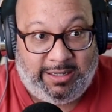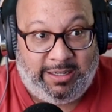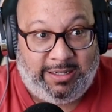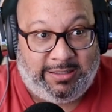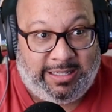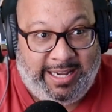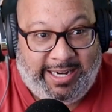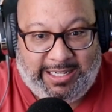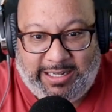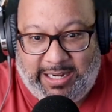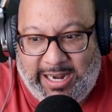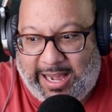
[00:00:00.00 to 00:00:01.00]
like
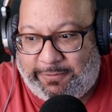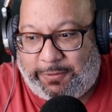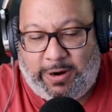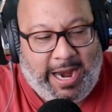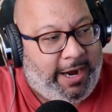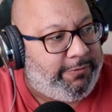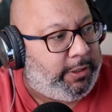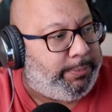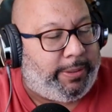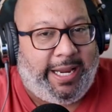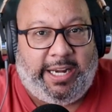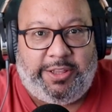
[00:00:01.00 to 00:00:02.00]
not for every
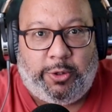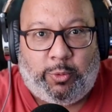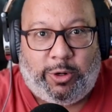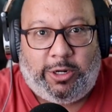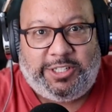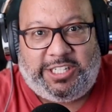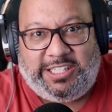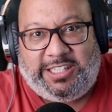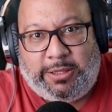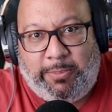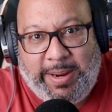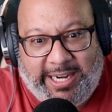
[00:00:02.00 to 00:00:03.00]
plane in the world. This isn't
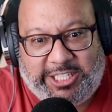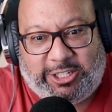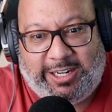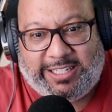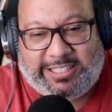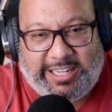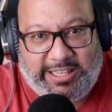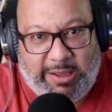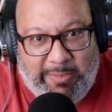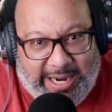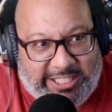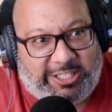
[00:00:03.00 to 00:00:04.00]
the Matrix. Like in the
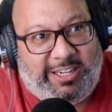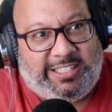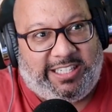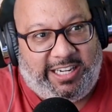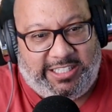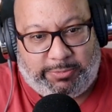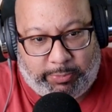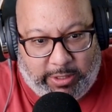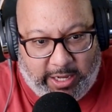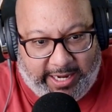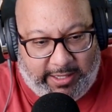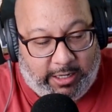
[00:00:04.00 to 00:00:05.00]
Matrix, they just
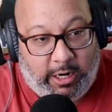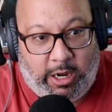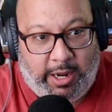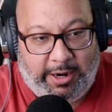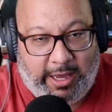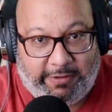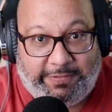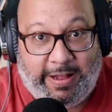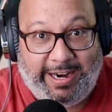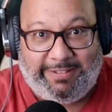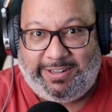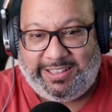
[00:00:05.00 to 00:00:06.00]
plug in like, oh, I know how to
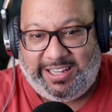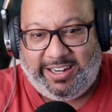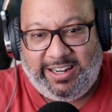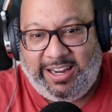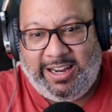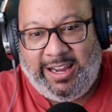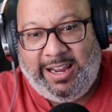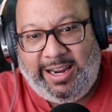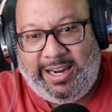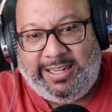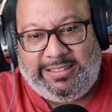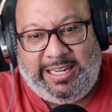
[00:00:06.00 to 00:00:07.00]
fly everything.
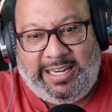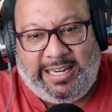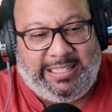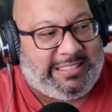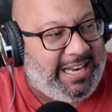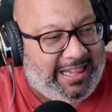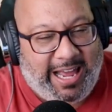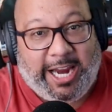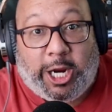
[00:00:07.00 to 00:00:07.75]
It's not like